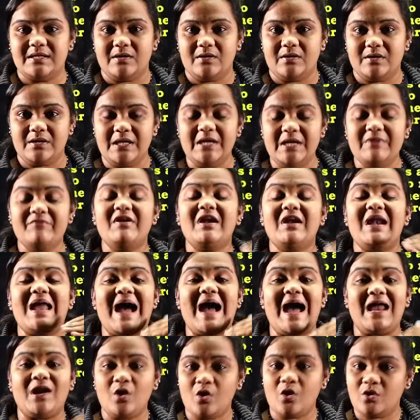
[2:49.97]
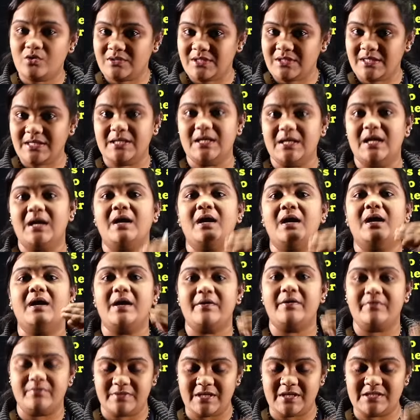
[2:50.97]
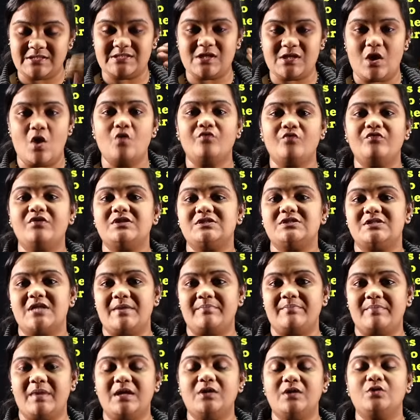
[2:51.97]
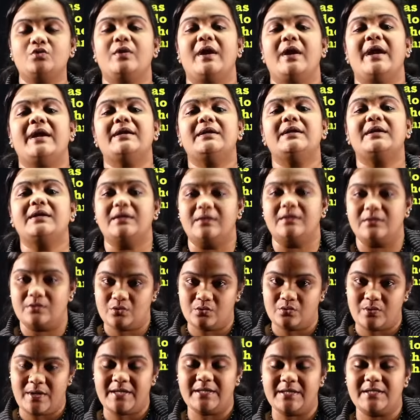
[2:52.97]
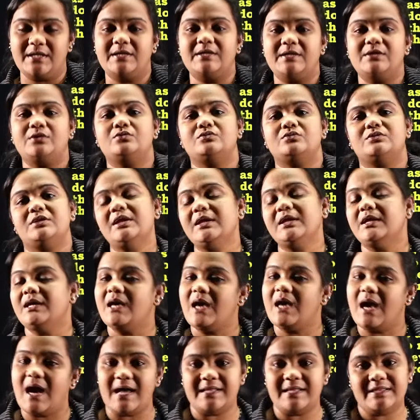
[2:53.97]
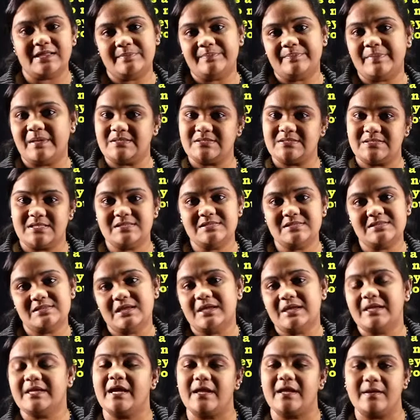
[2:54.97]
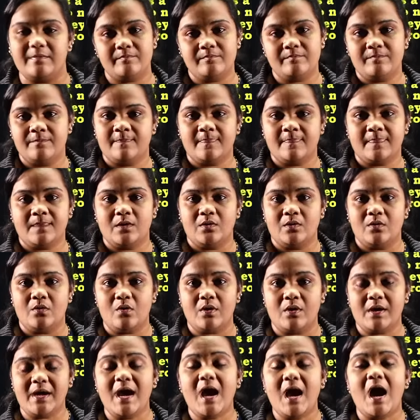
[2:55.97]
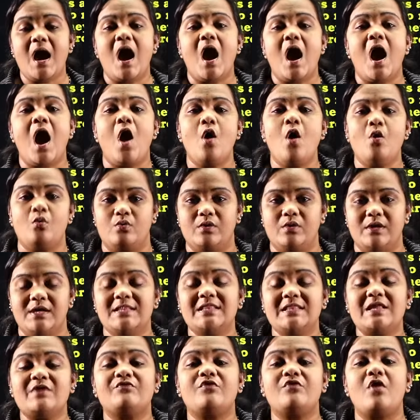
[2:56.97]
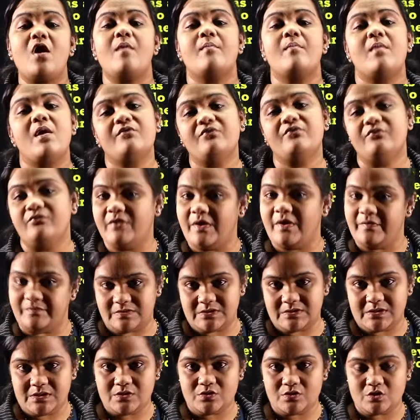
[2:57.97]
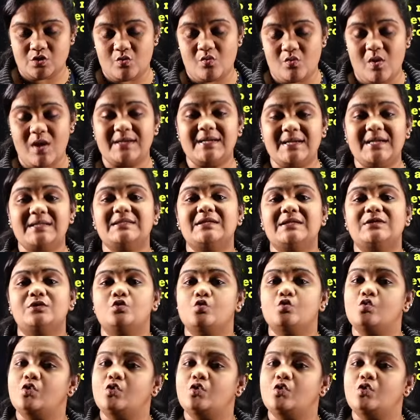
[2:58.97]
it will allow the sound which I make to enter into the other person's ear. Okay, how? In the form of waves. So, what are the two